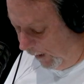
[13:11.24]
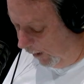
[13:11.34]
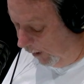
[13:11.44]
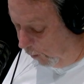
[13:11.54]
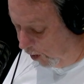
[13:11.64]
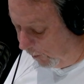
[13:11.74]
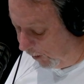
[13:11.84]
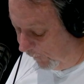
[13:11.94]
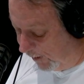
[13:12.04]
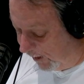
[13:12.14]
In which
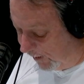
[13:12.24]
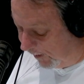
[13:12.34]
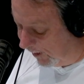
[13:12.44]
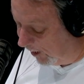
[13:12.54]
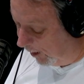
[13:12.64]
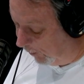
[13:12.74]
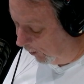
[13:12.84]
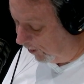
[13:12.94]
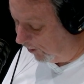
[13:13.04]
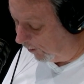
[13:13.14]
province is the city
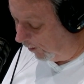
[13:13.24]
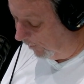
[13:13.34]
Potchefstroom?